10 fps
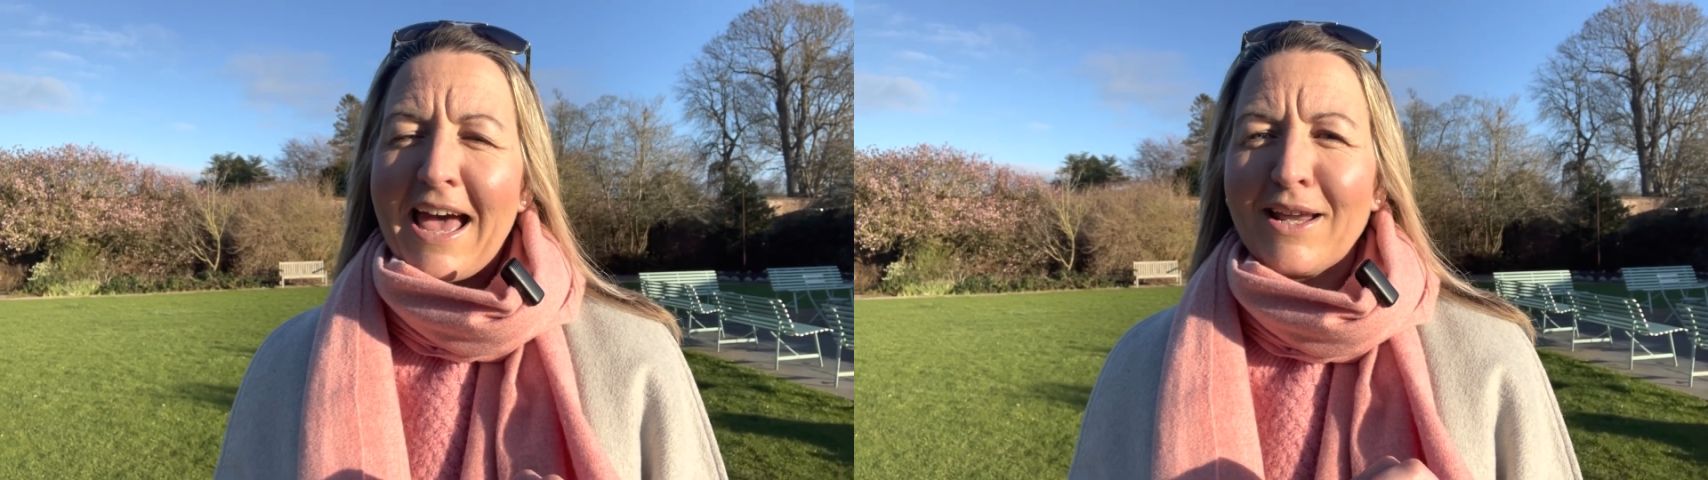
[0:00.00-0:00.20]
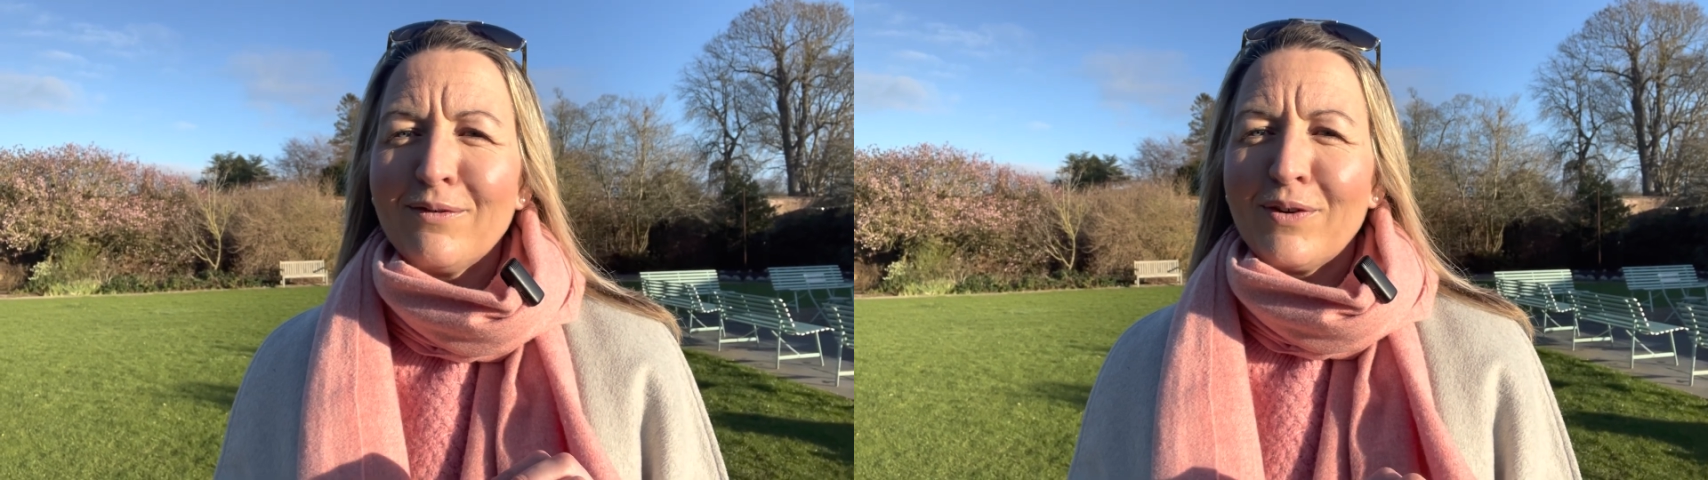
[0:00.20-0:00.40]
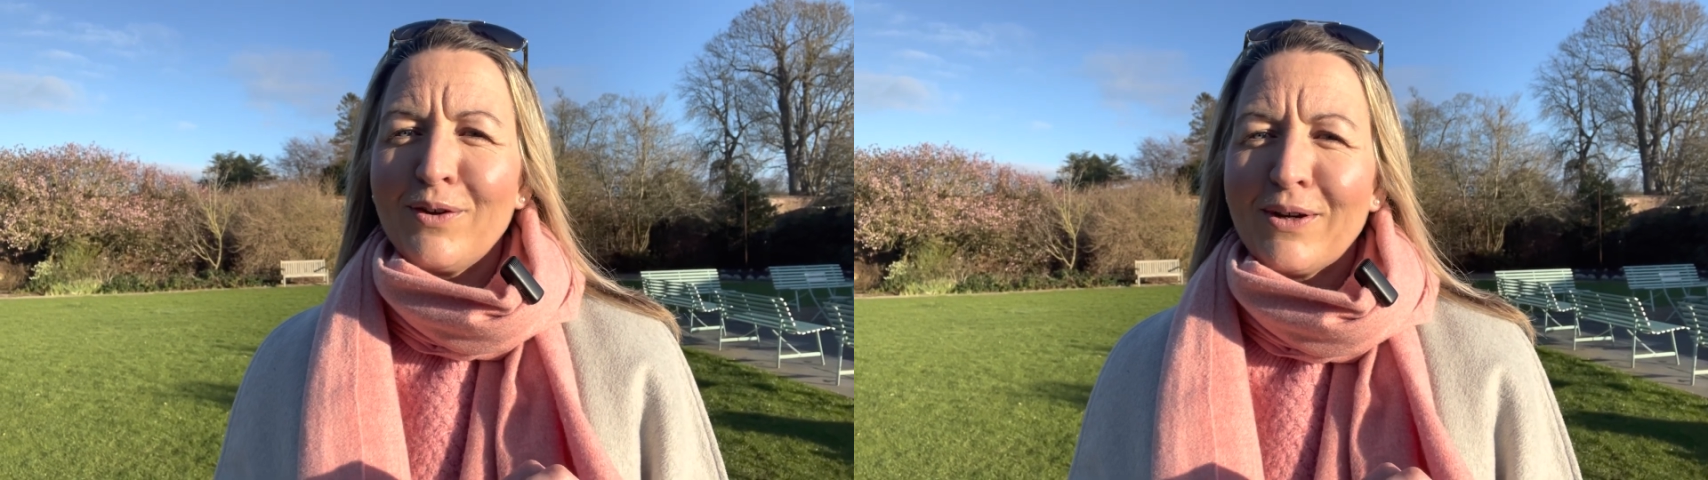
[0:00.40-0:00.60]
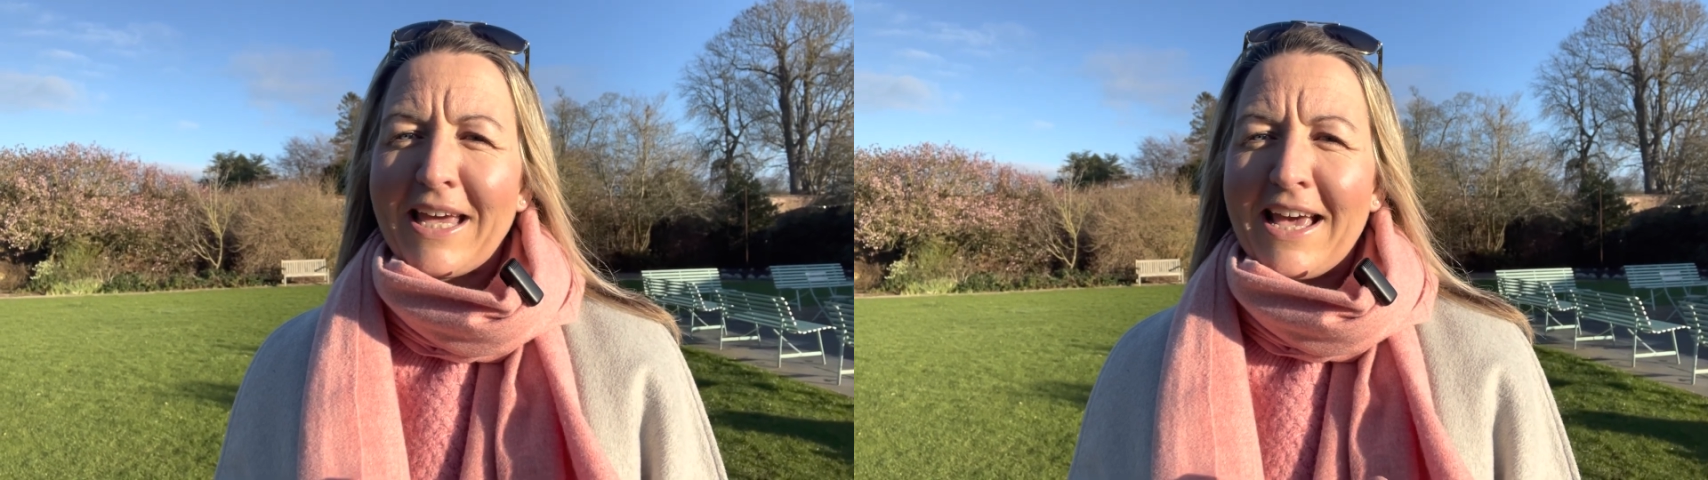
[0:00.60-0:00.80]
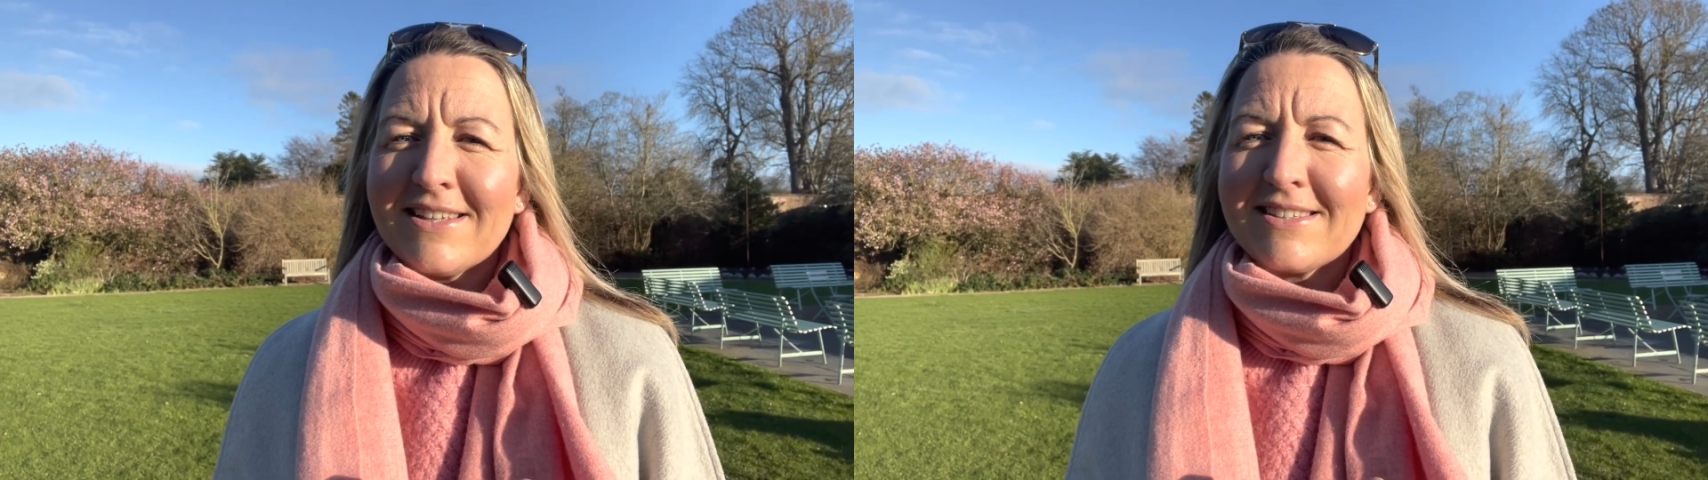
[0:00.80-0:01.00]
and for your
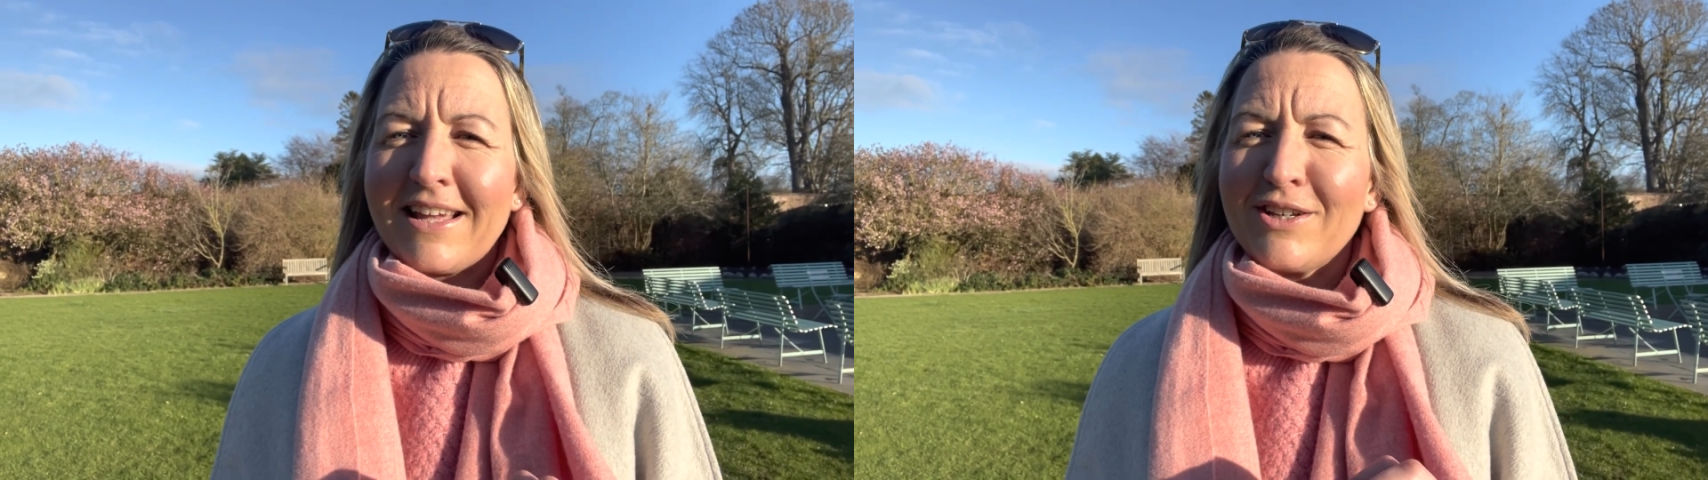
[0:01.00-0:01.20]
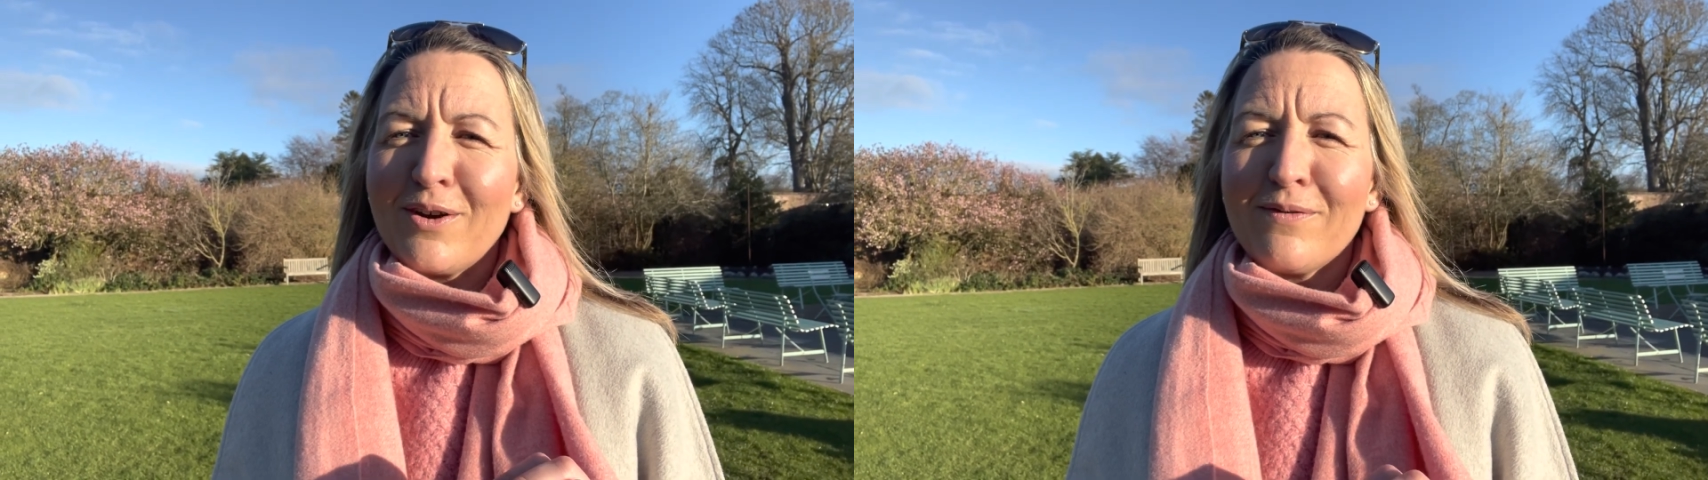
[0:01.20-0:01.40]
guests and your